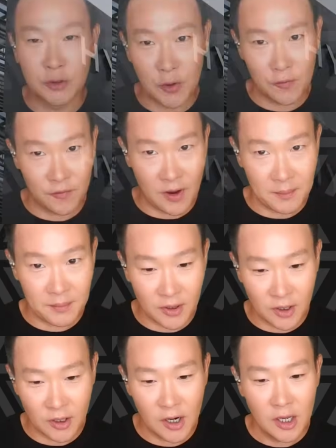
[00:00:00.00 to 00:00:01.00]

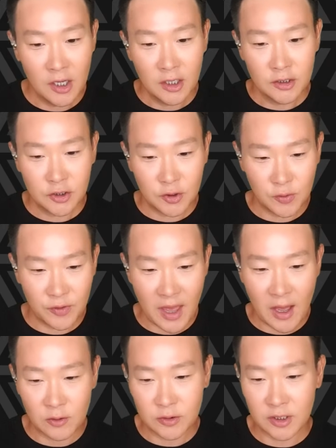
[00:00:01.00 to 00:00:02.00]
November
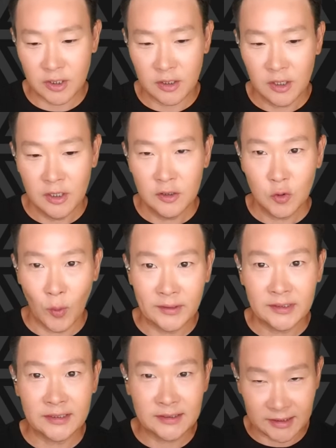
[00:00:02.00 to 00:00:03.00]

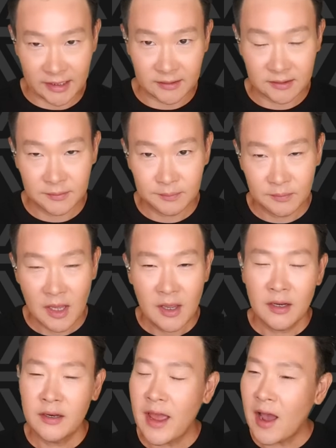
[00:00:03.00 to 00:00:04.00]
2026.
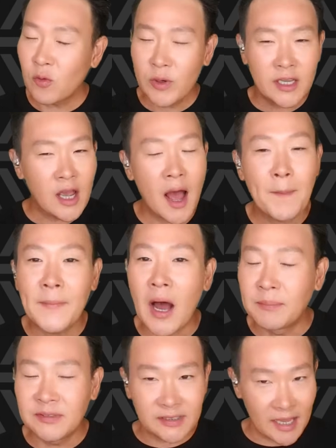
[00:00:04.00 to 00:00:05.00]
Now, we got
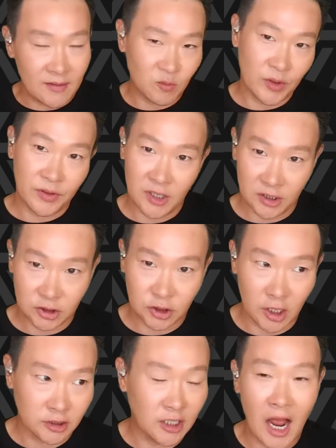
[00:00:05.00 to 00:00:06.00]
upset with this
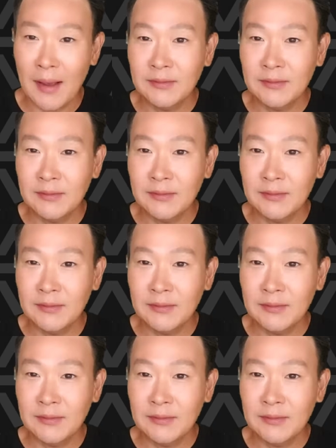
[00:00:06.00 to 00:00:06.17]
judge. I